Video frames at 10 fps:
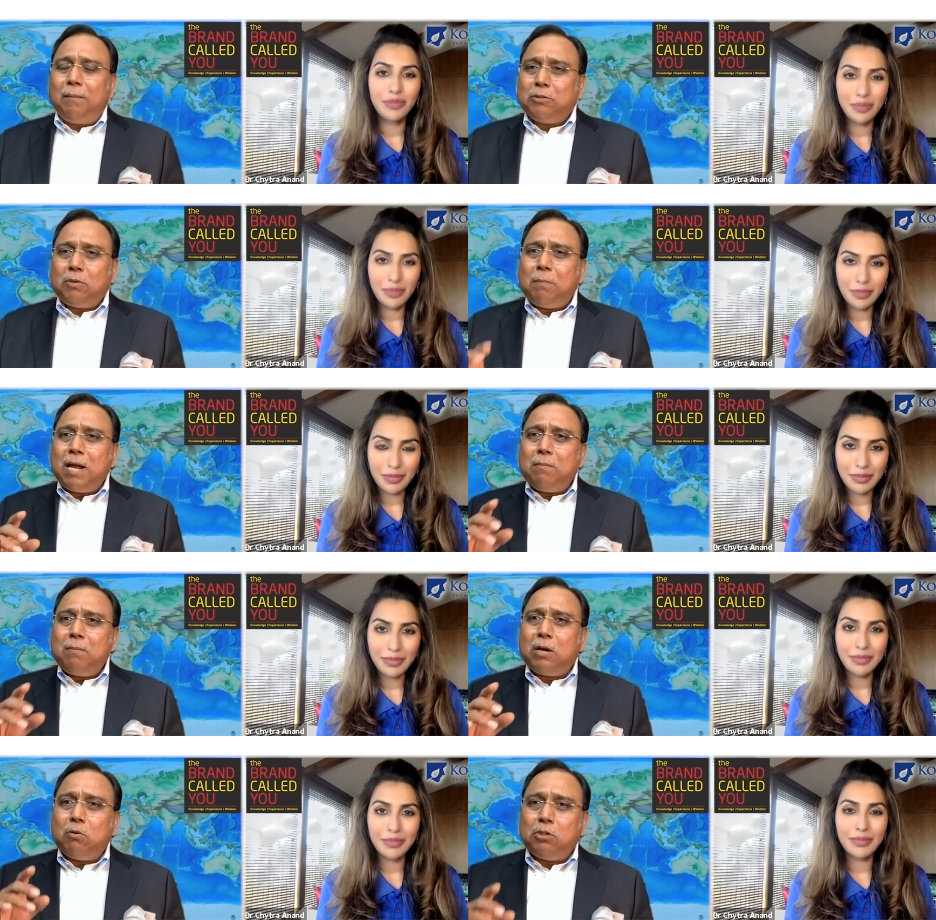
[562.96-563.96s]
Speaker 1: So
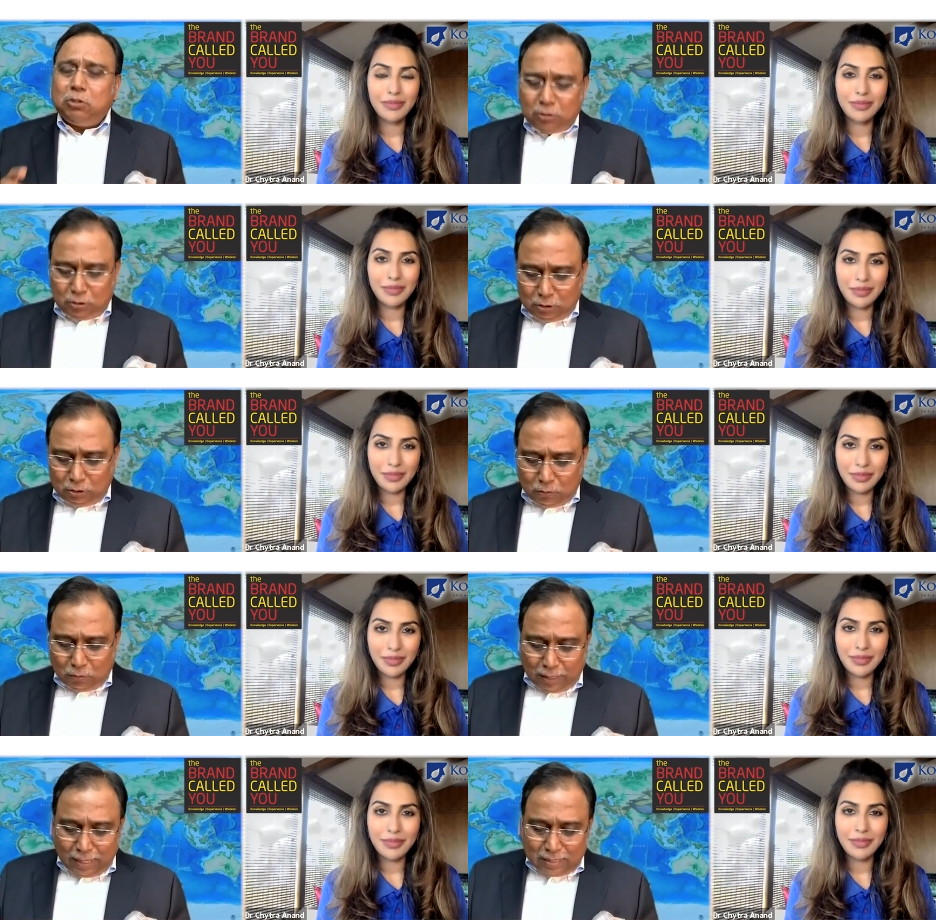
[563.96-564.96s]
my question to
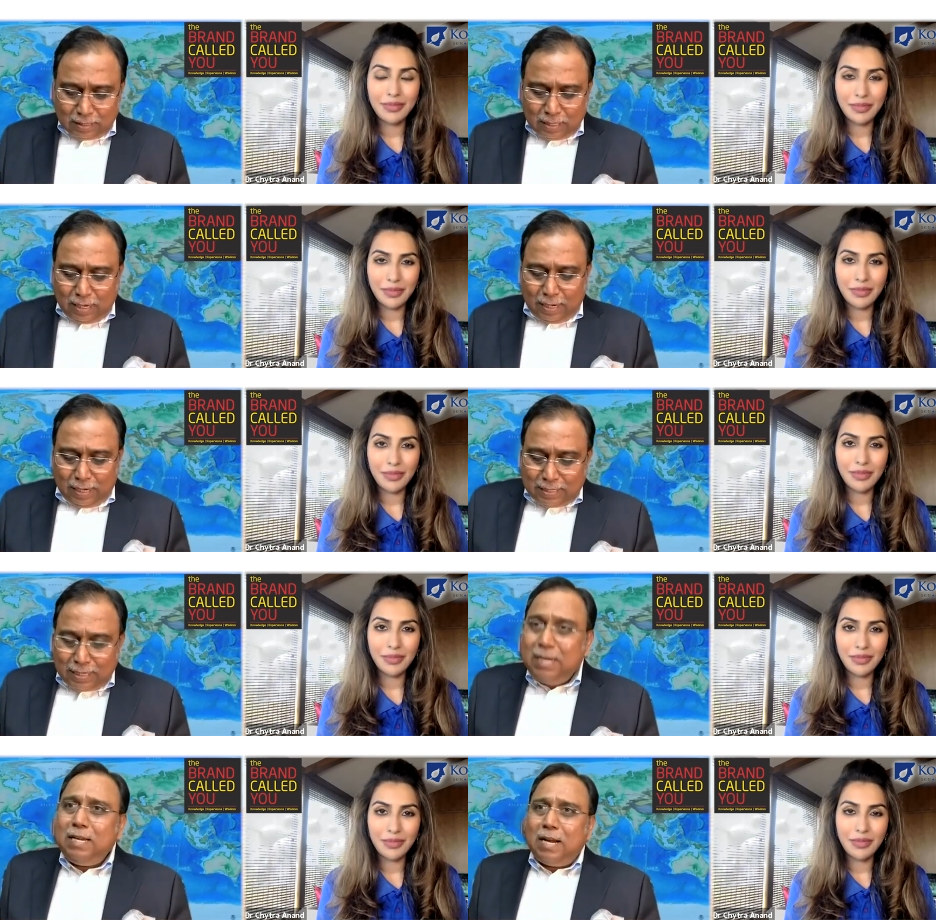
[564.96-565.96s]
you is
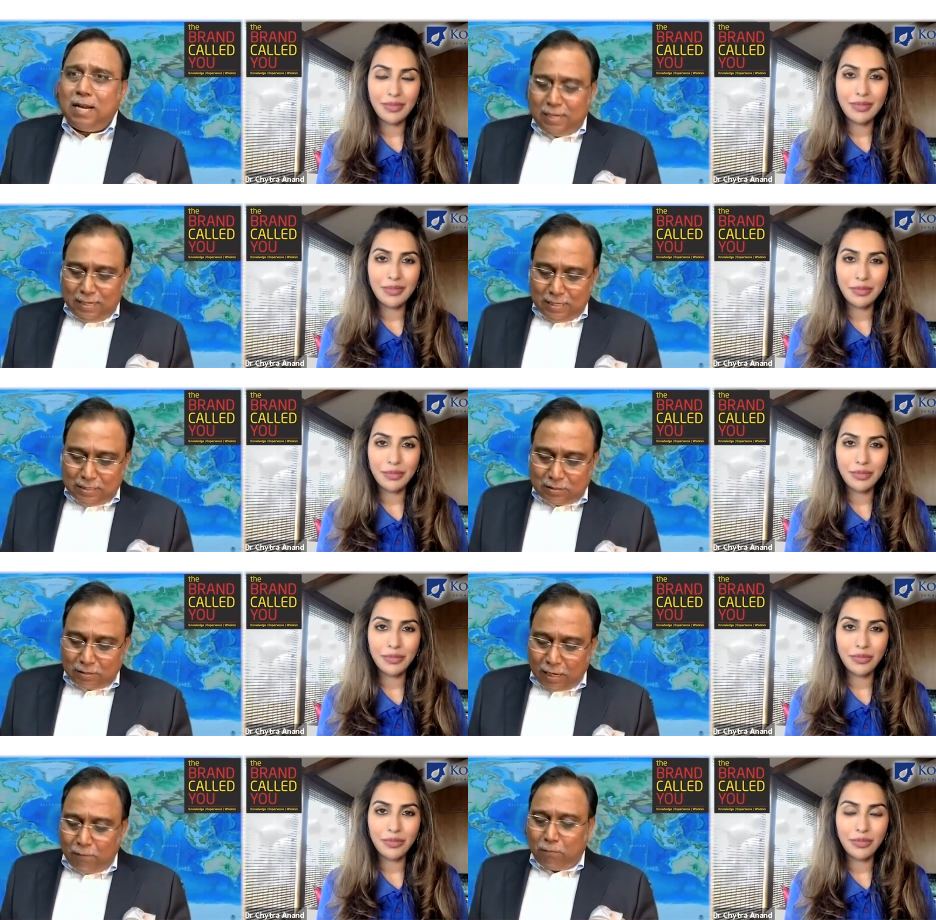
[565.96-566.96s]
India and Indians
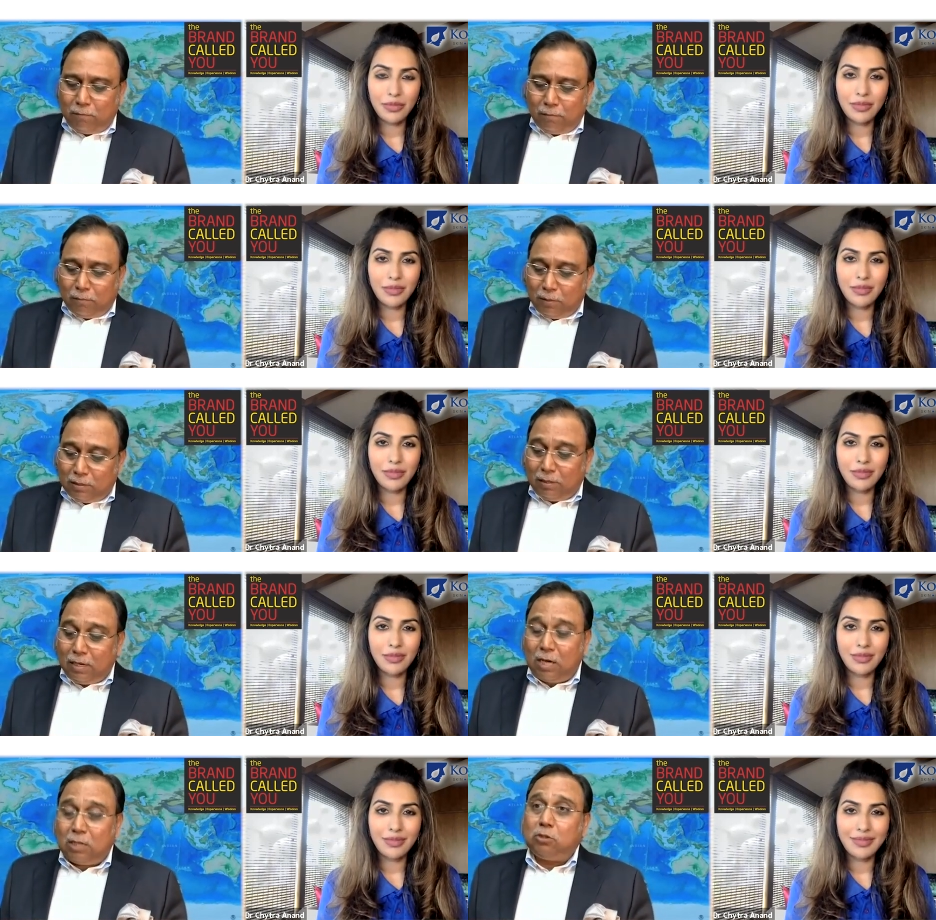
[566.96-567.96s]
ready with
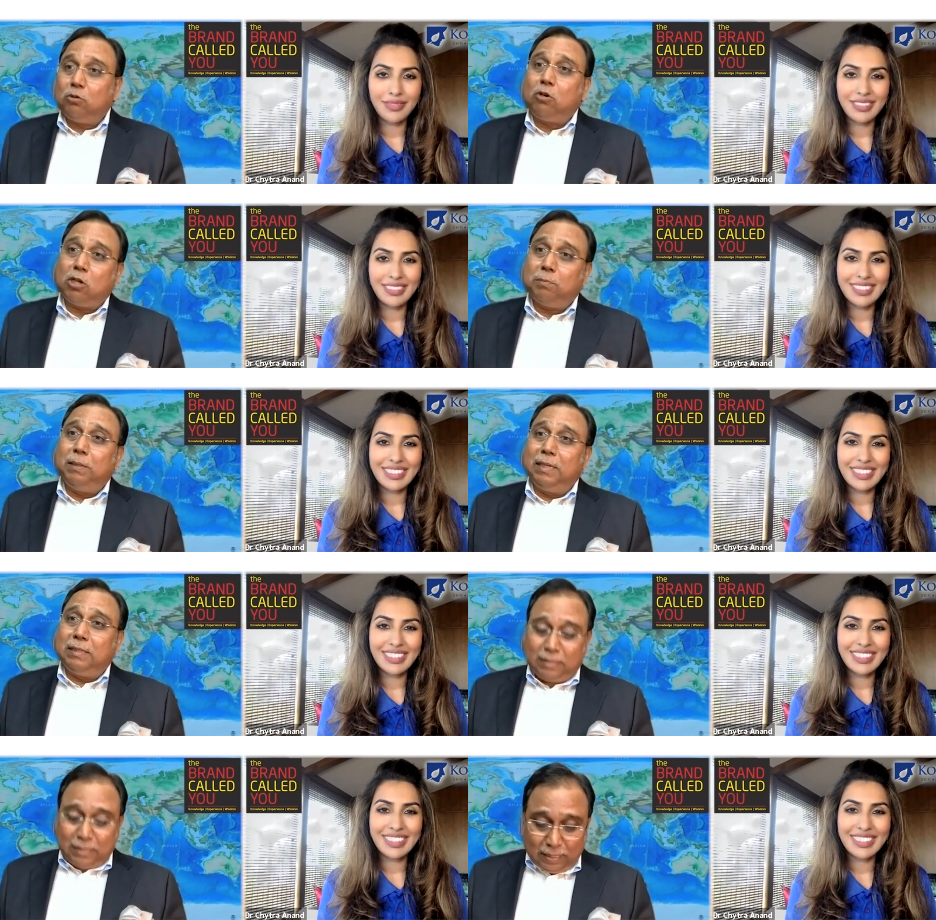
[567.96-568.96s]
regards to cosmetic
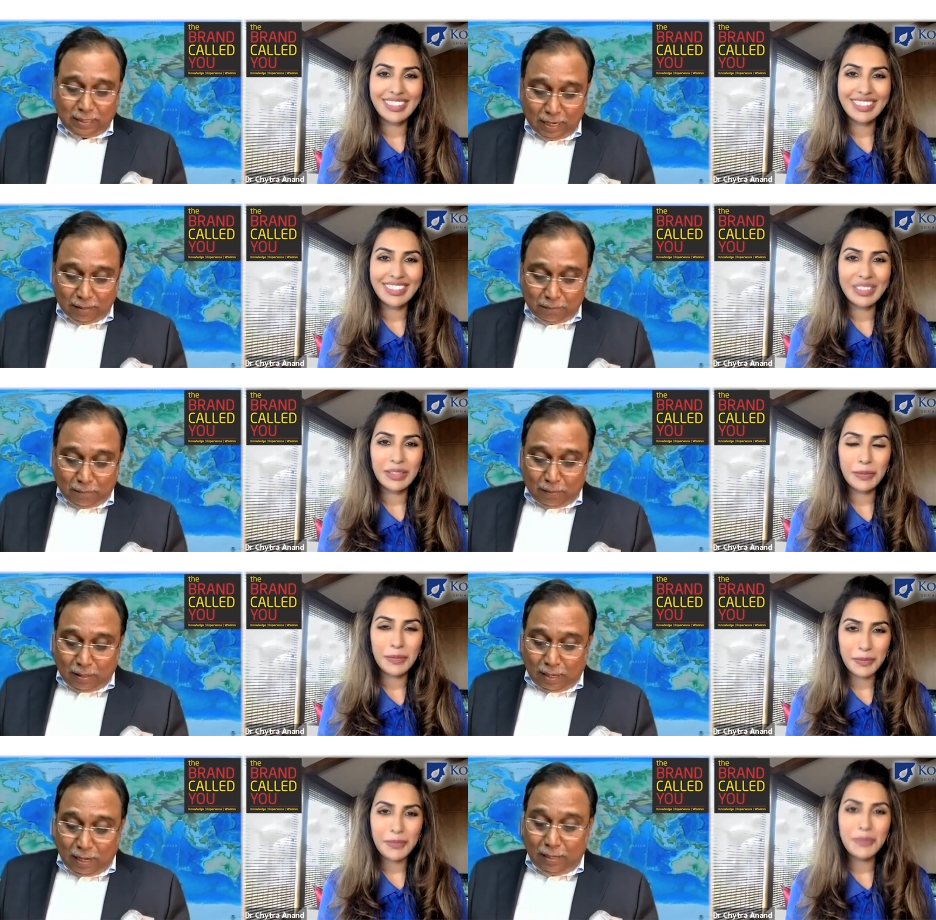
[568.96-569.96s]
skincare?
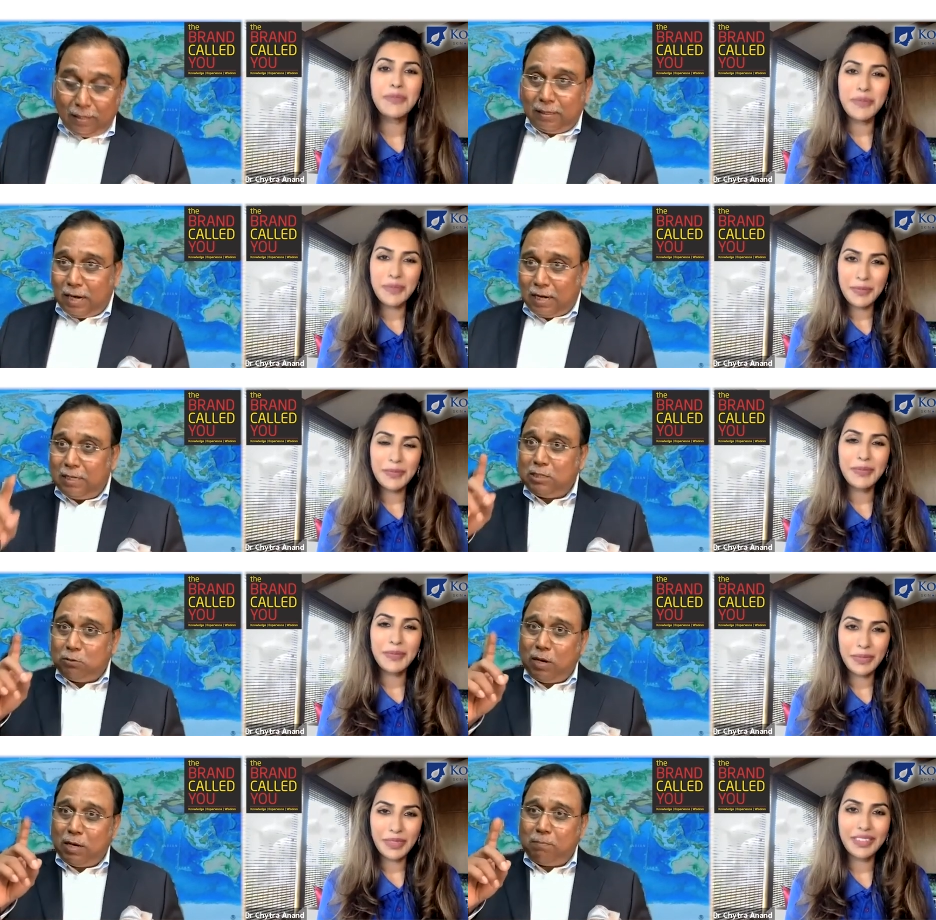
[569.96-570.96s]
And that is
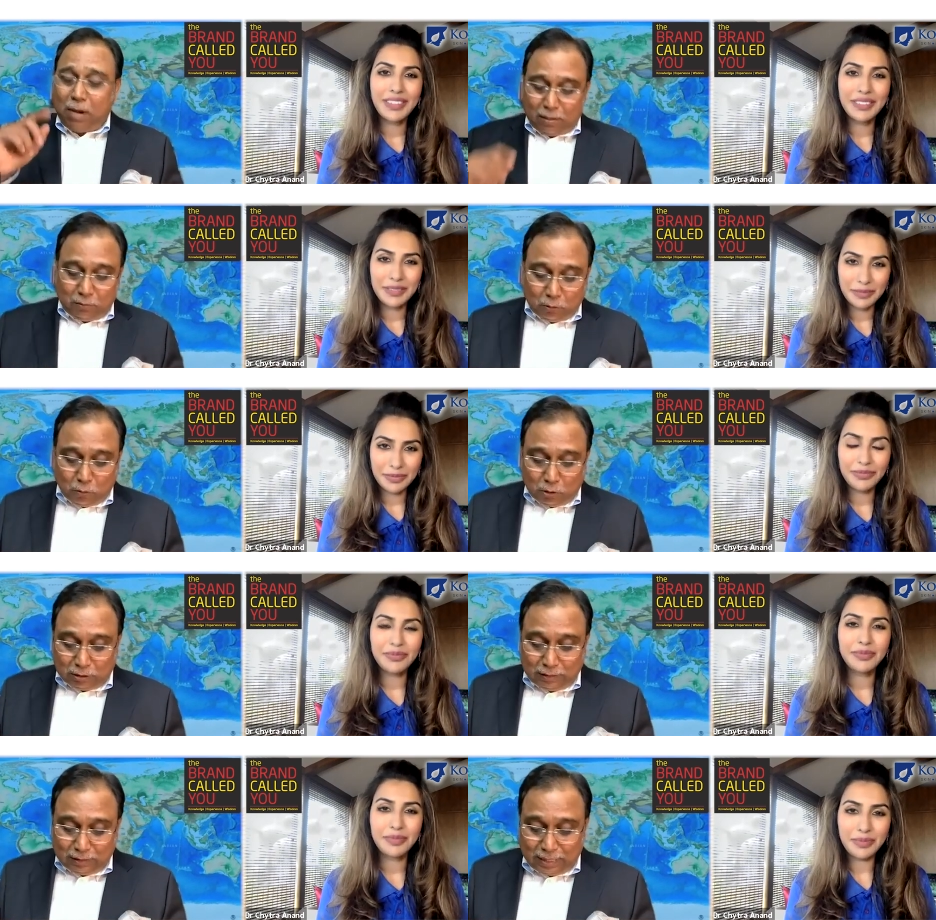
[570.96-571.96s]
one part of the
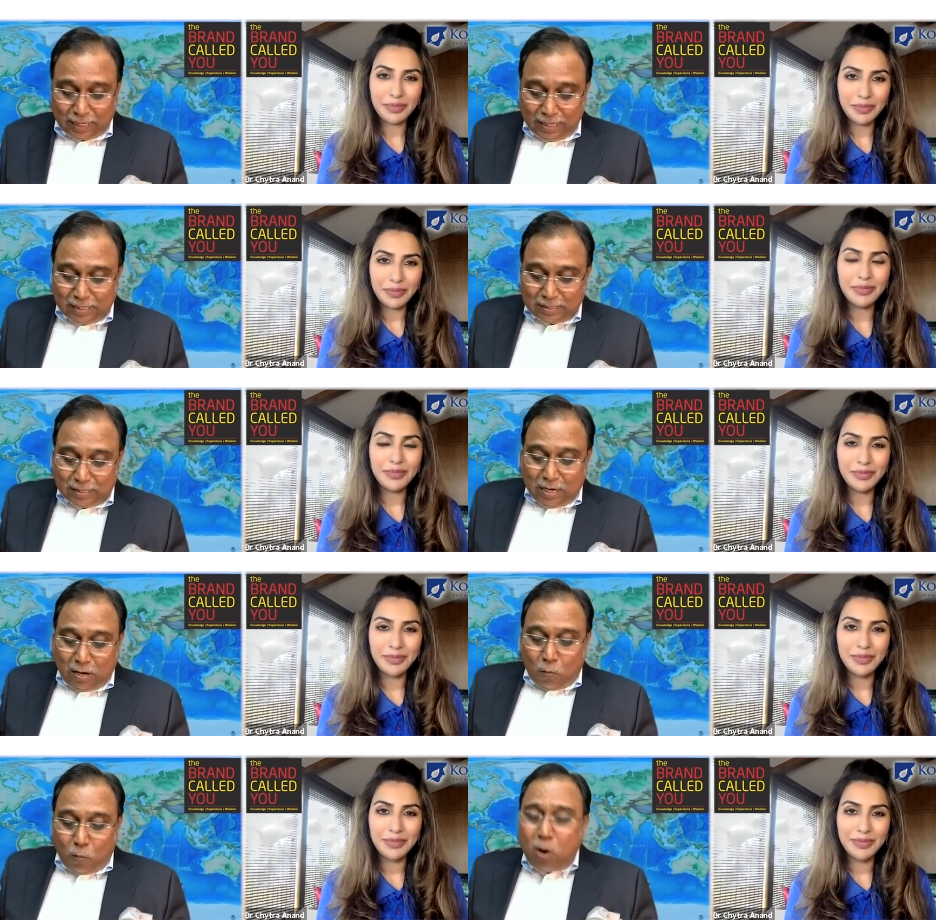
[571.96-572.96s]
question. The second is,
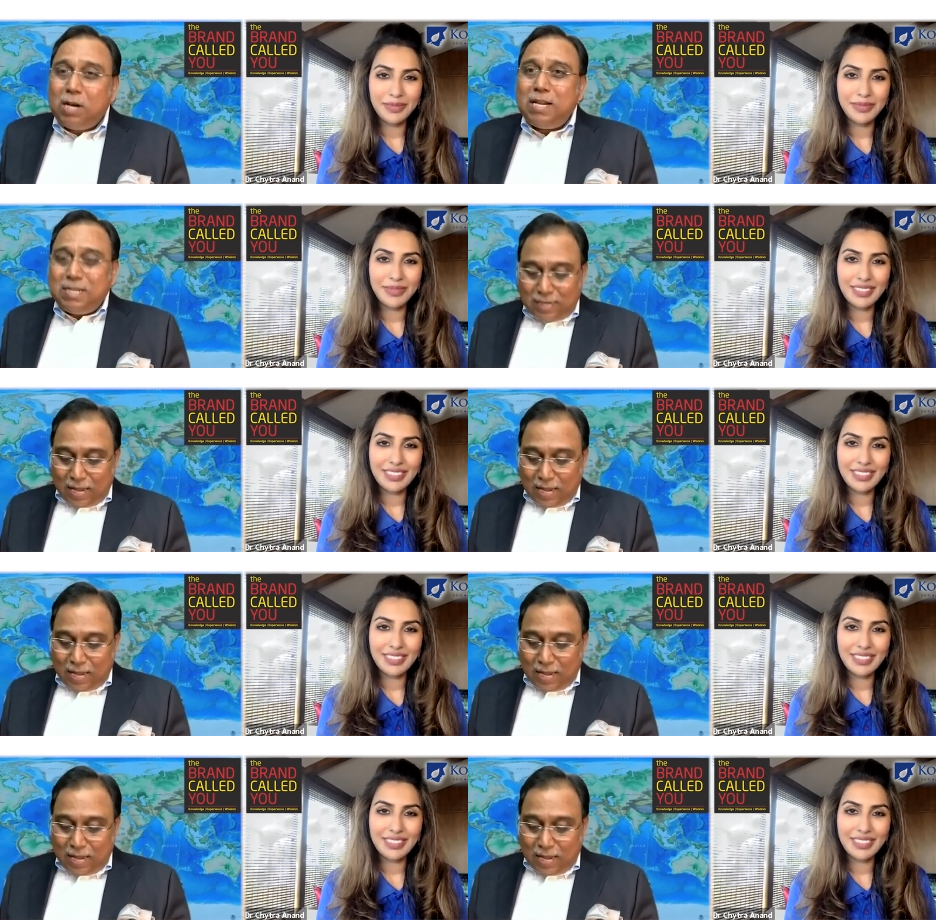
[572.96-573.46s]
what is